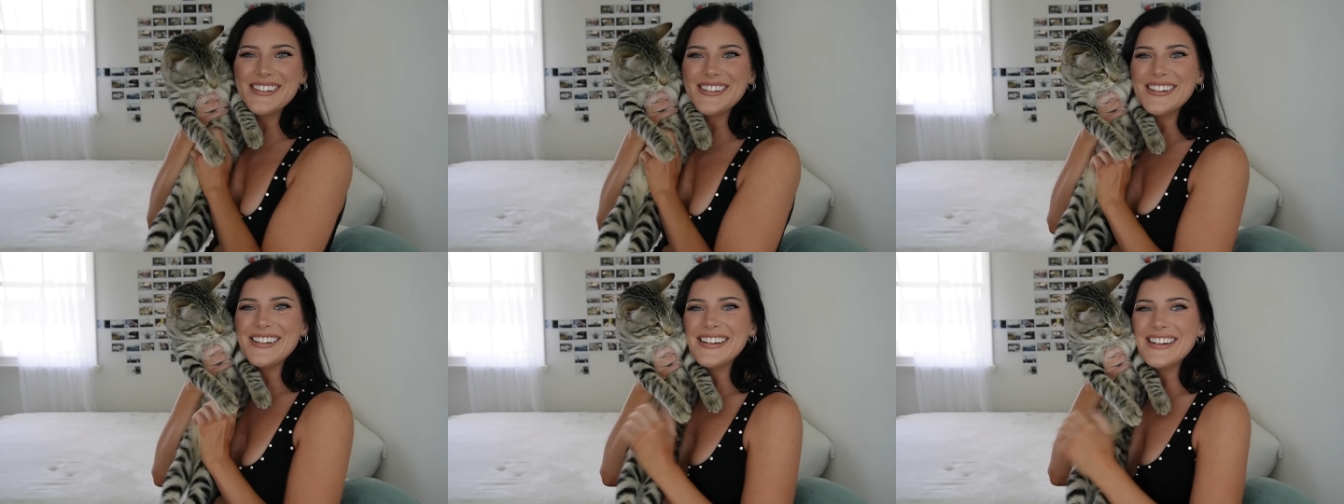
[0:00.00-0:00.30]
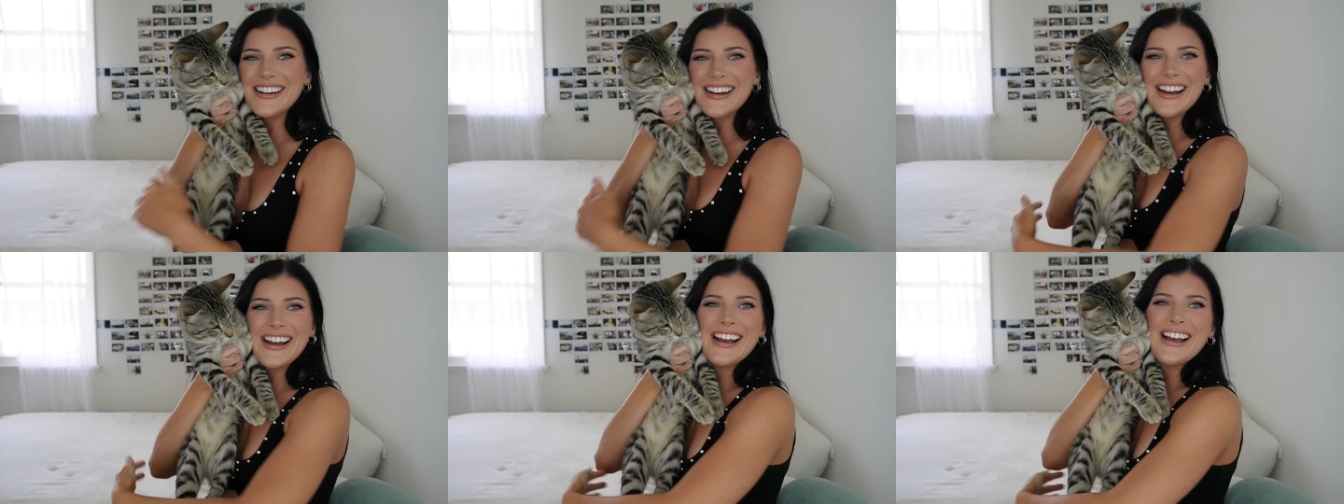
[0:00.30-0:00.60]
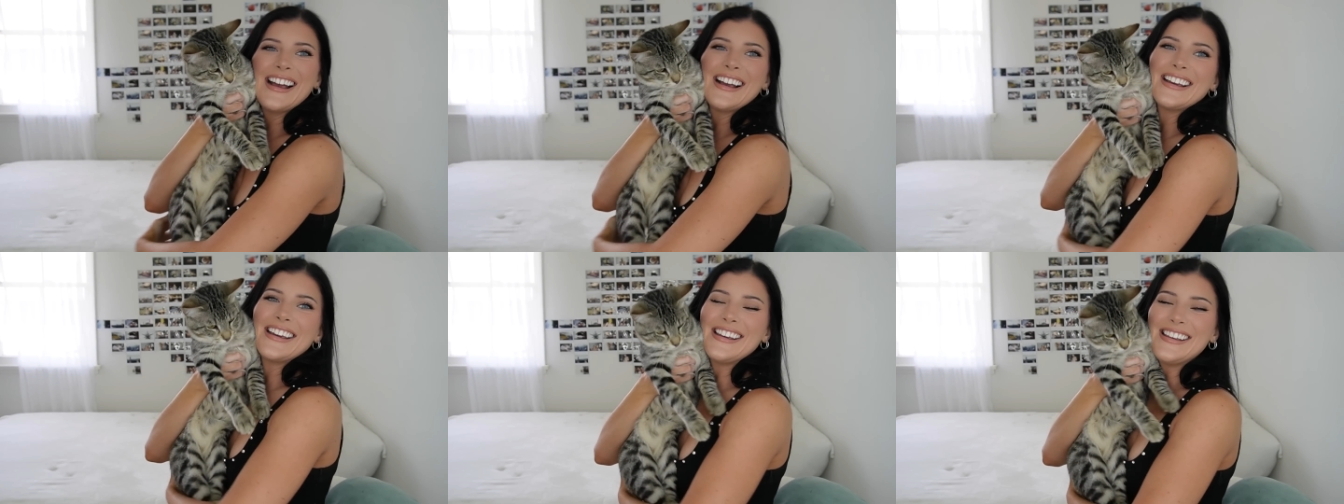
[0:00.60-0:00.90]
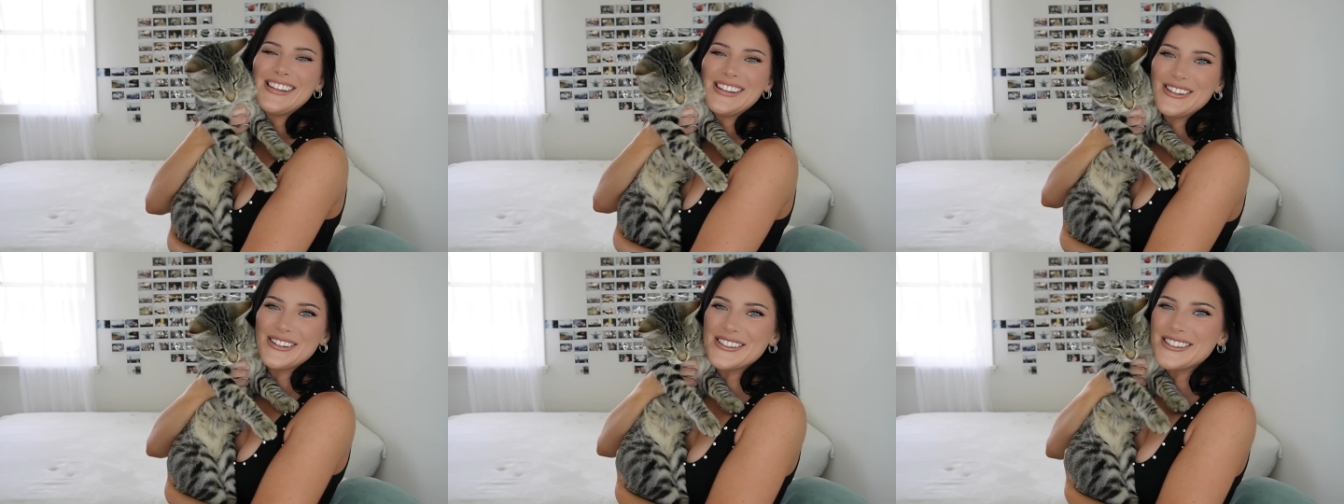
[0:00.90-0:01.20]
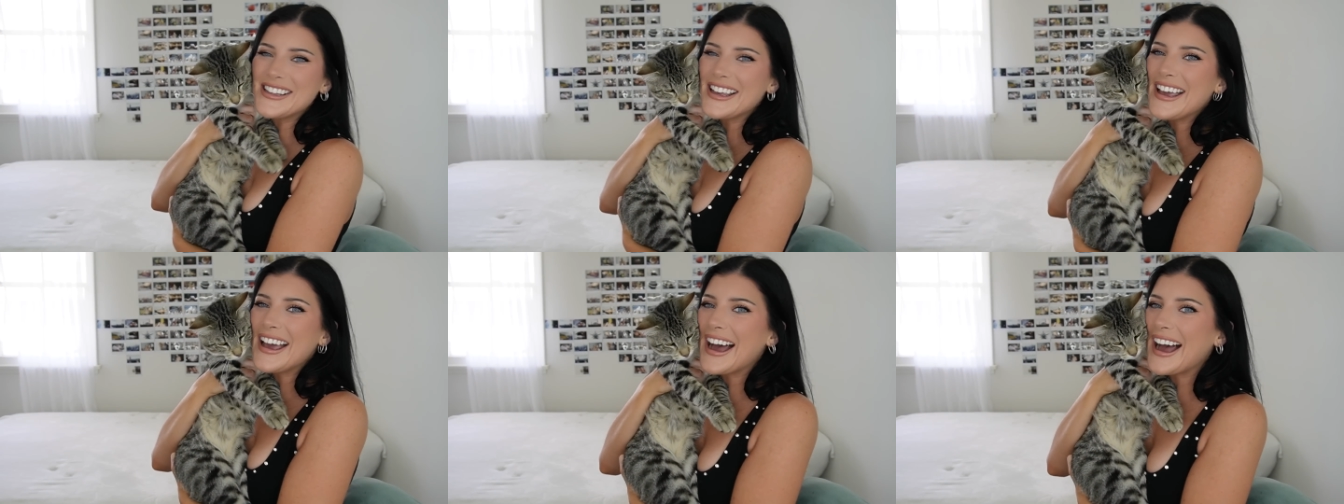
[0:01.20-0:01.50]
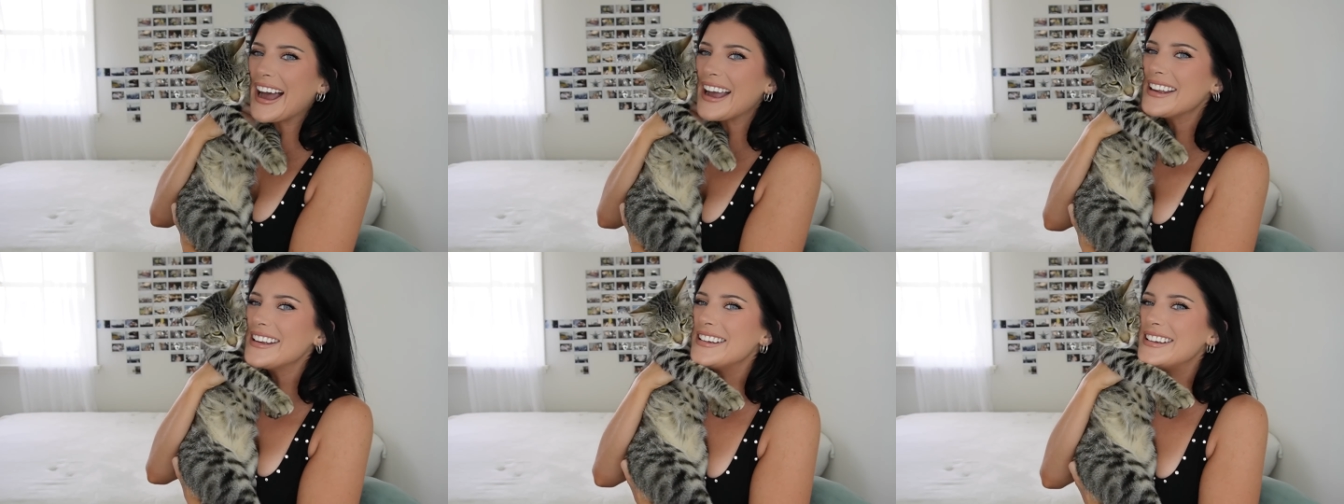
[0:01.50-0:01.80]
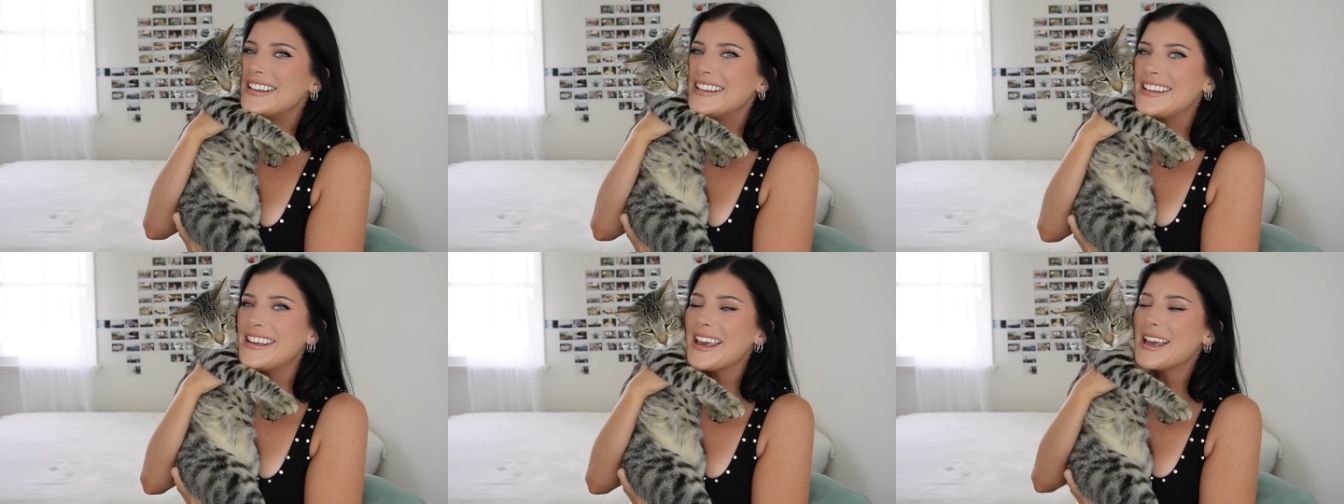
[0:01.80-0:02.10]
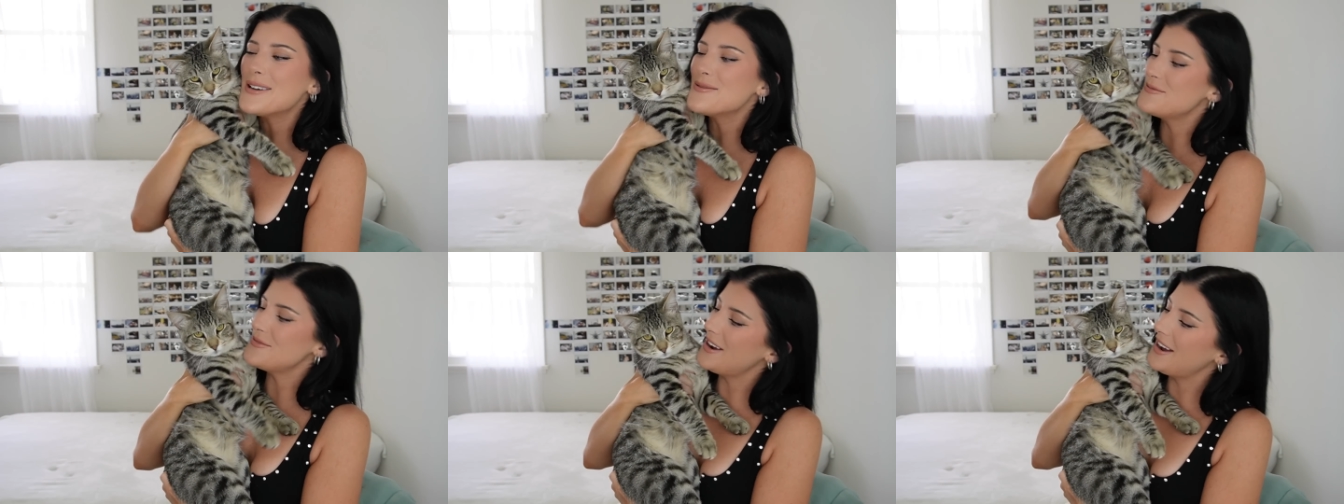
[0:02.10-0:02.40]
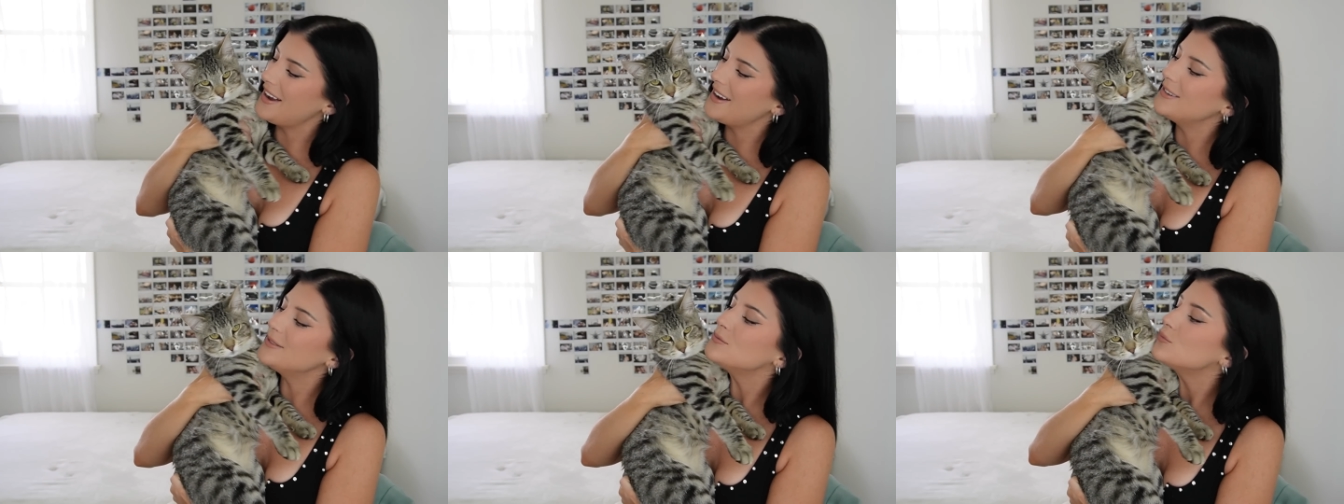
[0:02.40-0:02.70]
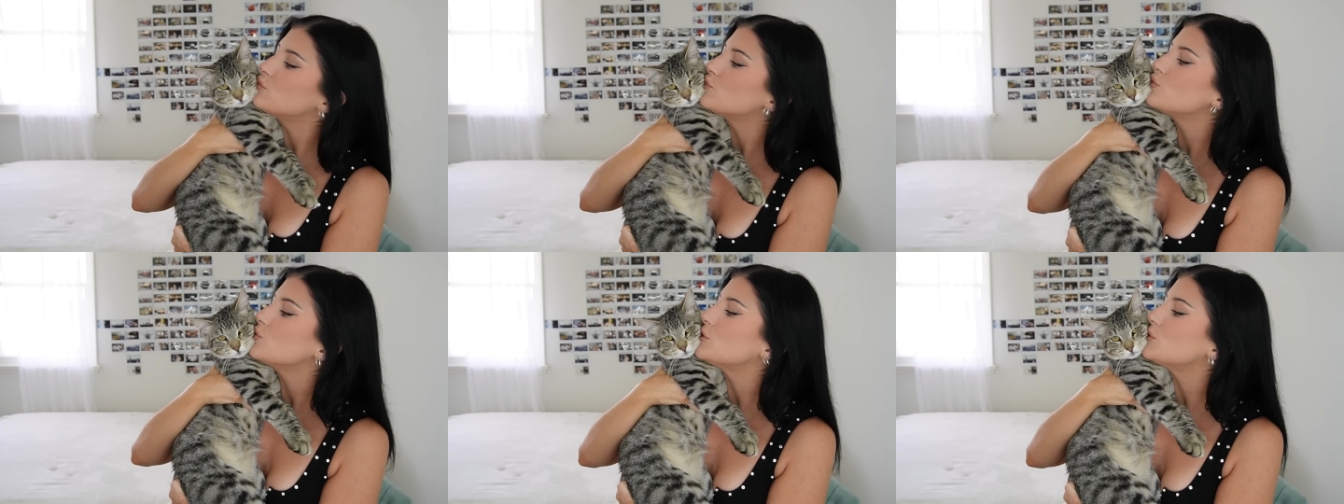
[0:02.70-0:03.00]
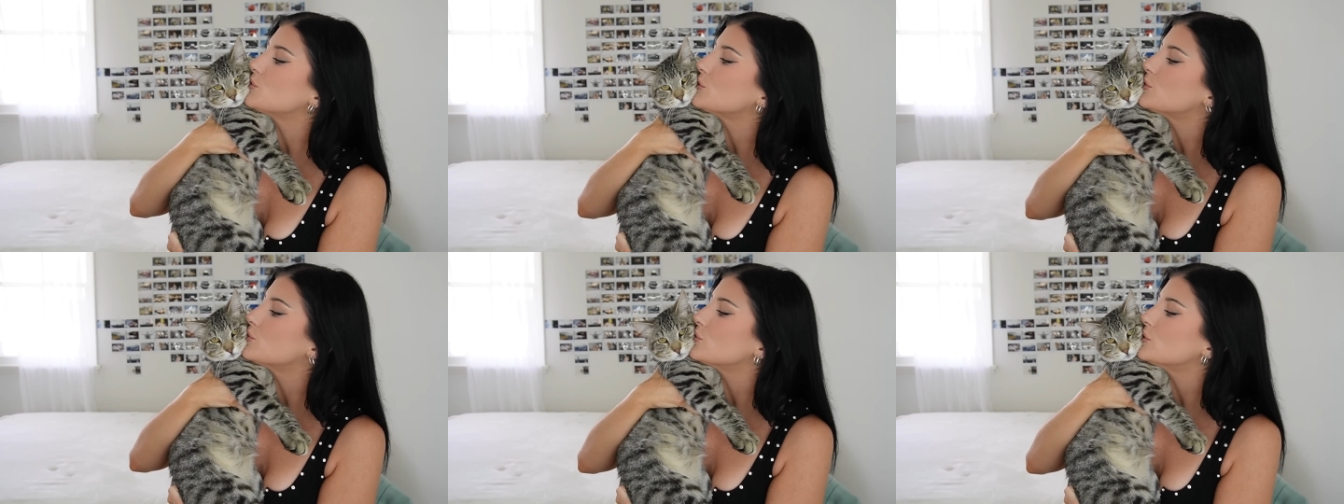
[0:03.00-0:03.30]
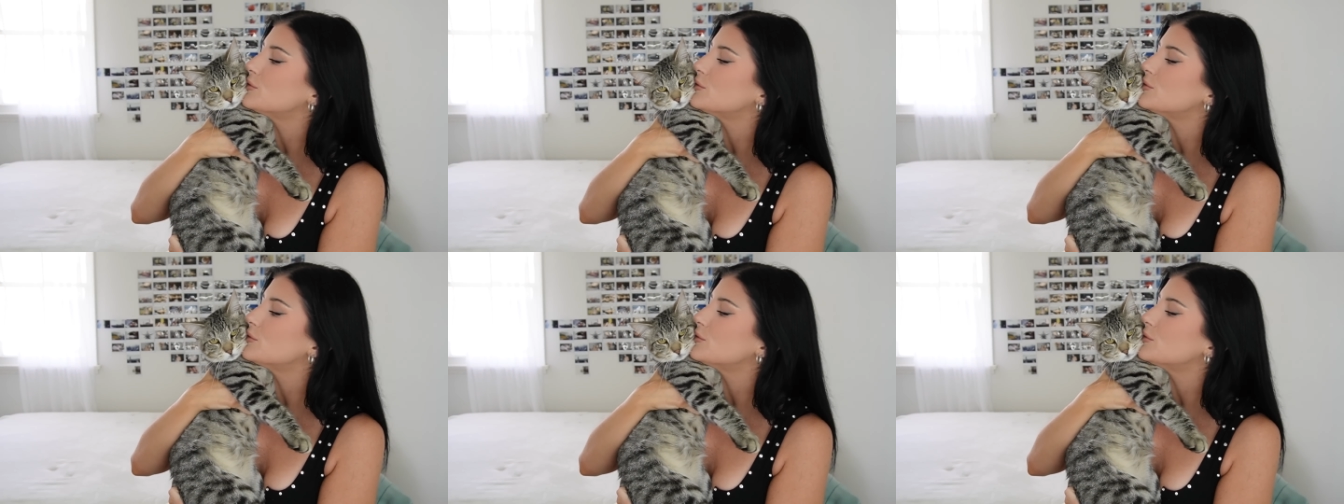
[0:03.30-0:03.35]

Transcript: Ooh. Can you say hi to the camera?